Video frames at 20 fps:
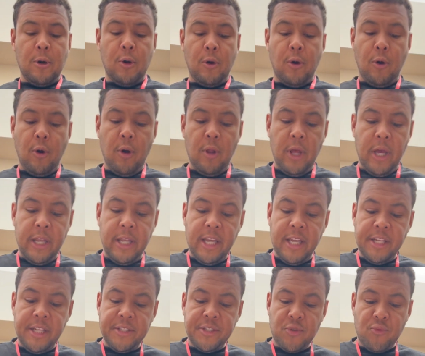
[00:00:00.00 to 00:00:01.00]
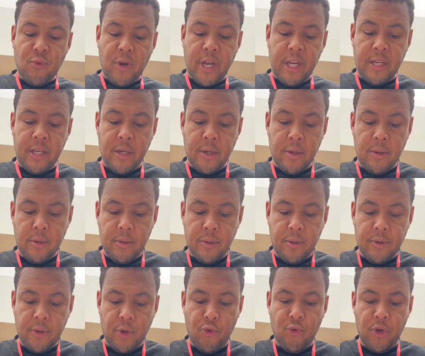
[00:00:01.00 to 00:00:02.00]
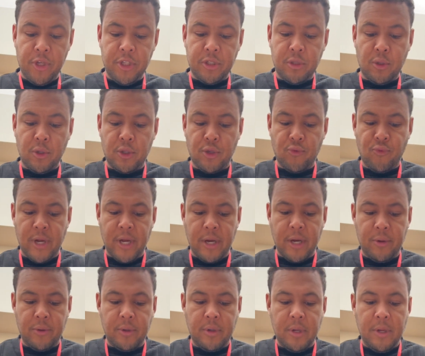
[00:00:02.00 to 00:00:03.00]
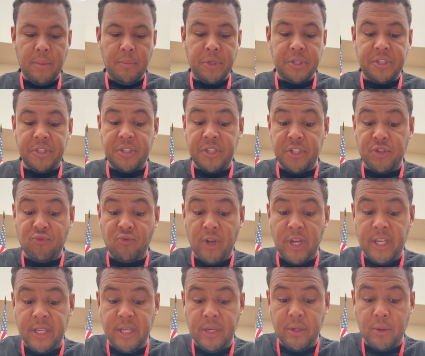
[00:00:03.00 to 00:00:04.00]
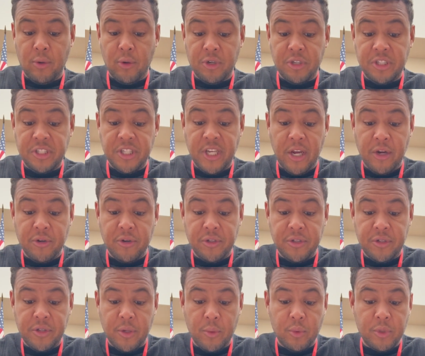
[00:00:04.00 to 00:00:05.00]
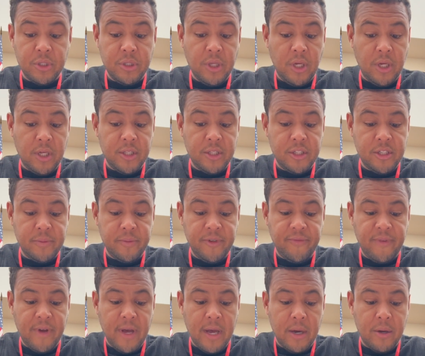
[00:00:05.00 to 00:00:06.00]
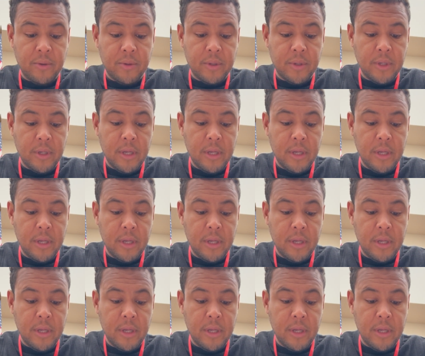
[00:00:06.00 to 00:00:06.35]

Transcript: All I need is a reindeer. The Grinch looked around, but since reindeer are scarce, there was none to be found.